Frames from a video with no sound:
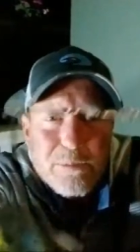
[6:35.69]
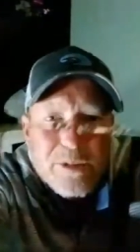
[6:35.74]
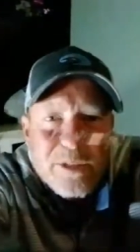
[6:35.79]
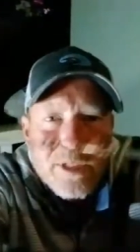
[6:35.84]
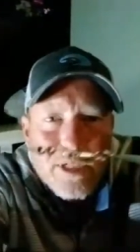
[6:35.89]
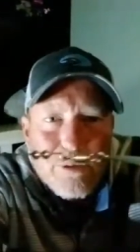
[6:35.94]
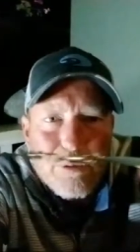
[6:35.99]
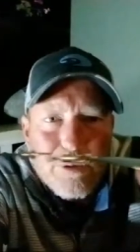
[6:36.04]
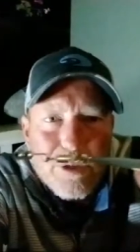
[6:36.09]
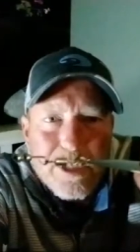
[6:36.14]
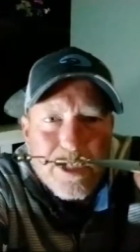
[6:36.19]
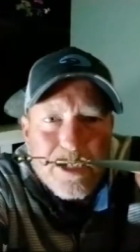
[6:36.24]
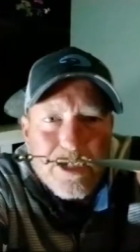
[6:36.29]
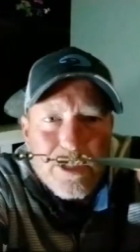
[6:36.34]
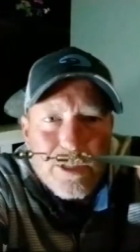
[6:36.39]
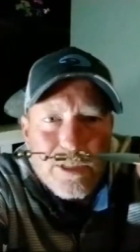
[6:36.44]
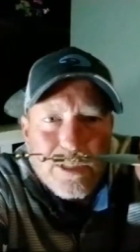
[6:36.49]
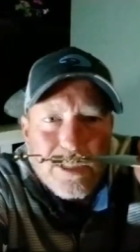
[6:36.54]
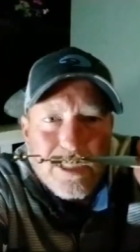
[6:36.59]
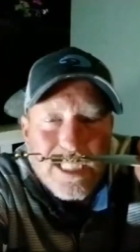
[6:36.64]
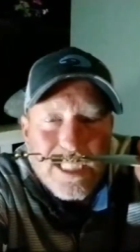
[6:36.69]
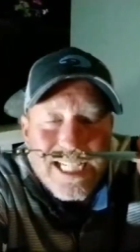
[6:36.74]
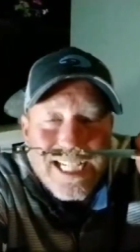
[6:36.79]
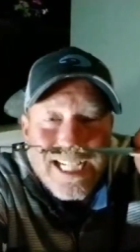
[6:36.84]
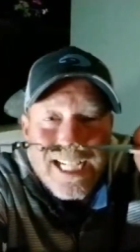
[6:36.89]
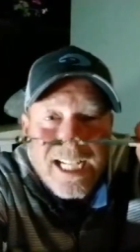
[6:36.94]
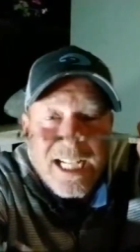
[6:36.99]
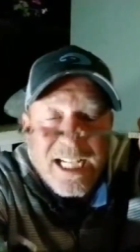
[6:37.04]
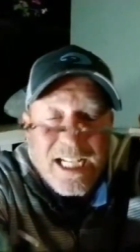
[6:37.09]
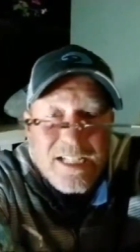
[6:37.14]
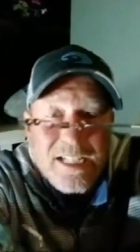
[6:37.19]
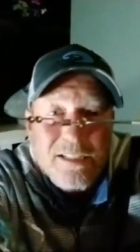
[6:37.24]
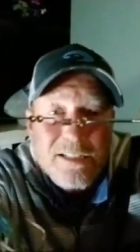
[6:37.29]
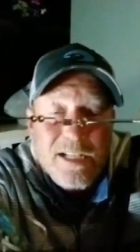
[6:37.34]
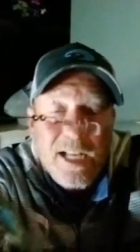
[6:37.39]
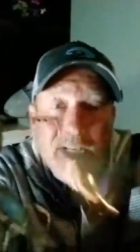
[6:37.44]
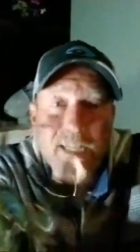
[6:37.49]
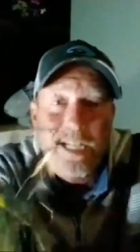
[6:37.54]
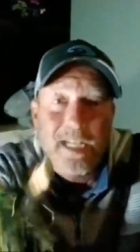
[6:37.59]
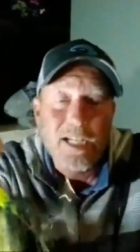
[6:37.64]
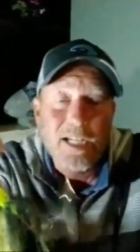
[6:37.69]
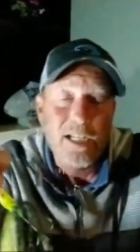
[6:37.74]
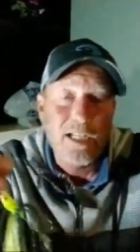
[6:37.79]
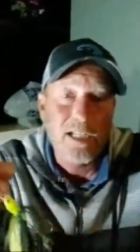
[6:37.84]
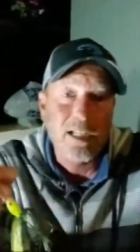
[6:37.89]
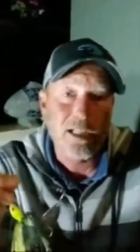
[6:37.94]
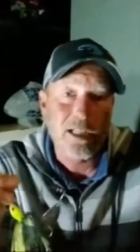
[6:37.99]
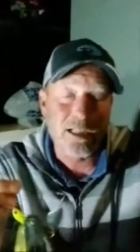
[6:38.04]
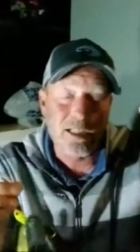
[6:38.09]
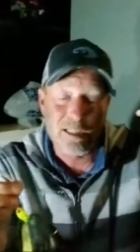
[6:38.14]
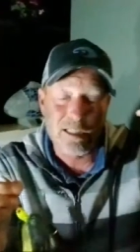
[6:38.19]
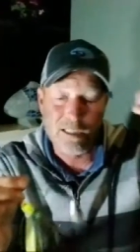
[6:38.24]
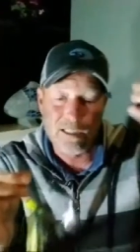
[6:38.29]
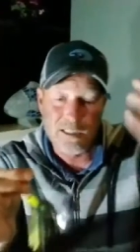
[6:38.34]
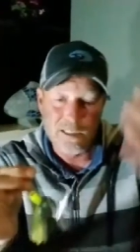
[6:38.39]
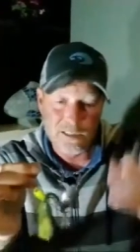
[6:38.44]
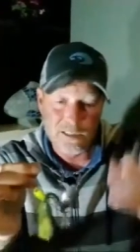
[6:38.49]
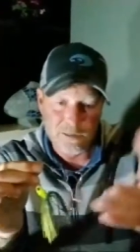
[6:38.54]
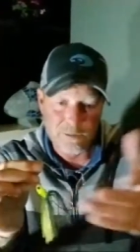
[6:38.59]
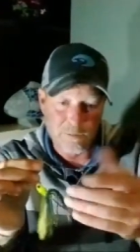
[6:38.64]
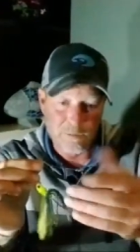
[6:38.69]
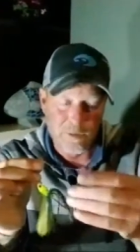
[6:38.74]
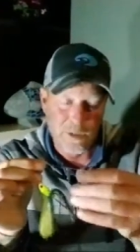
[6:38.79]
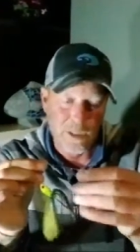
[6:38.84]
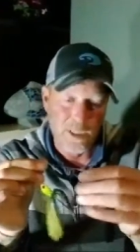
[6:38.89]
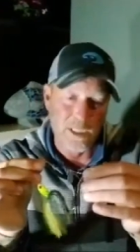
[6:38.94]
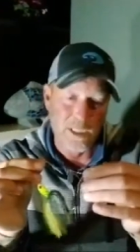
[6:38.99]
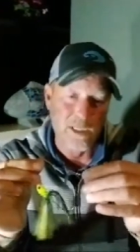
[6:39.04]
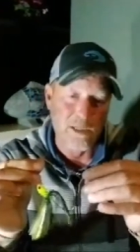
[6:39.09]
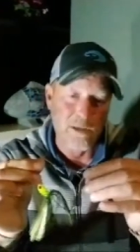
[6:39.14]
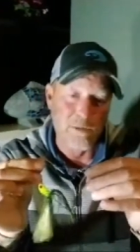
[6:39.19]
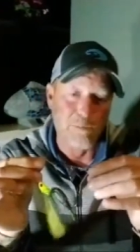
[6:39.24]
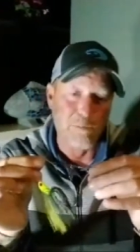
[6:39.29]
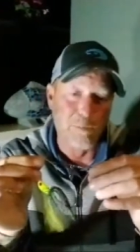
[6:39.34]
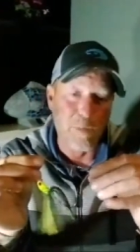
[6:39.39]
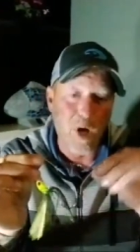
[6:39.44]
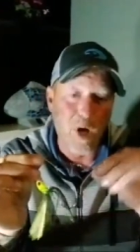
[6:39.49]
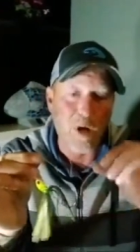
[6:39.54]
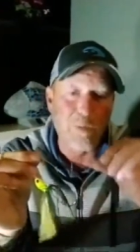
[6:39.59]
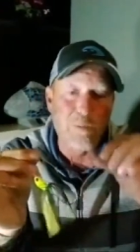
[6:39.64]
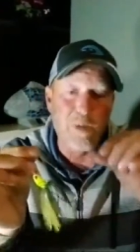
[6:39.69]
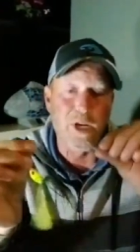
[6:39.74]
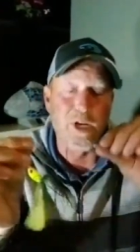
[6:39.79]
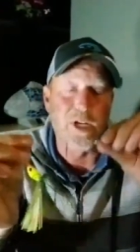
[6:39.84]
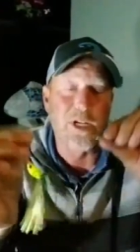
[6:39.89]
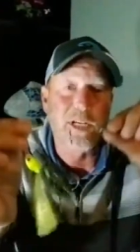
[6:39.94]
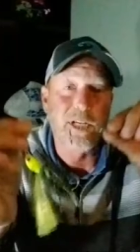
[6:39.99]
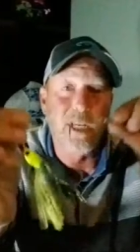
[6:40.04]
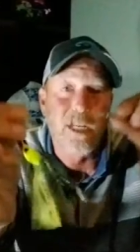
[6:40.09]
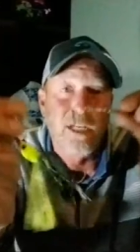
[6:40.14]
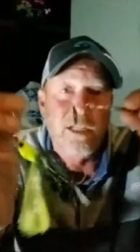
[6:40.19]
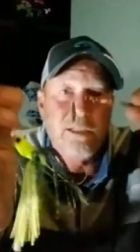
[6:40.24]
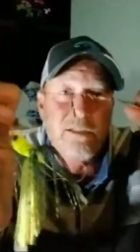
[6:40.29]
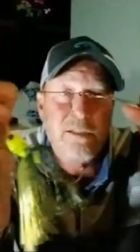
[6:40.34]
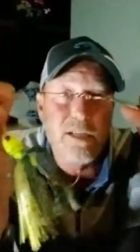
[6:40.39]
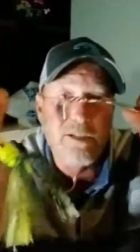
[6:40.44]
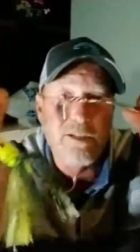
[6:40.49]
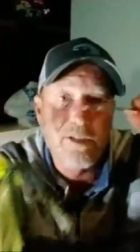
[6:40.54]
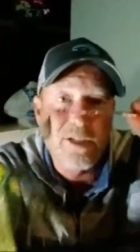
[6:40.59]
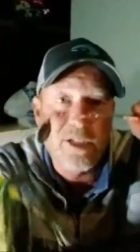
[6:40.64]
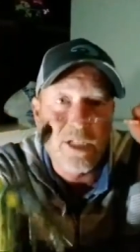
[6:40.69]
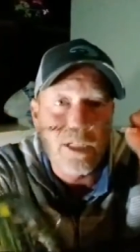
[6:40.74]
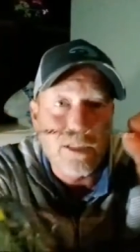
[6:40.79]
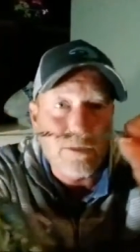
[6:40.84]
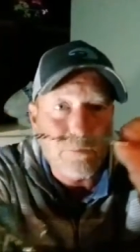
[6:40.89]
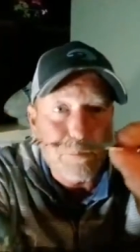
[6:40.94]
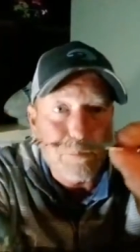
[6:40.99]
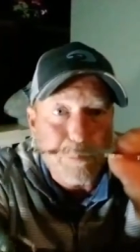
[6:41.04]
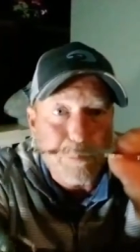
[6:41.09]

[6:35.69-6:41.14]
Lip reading: It's got a really good, it's not a ball bearing head. It's actually a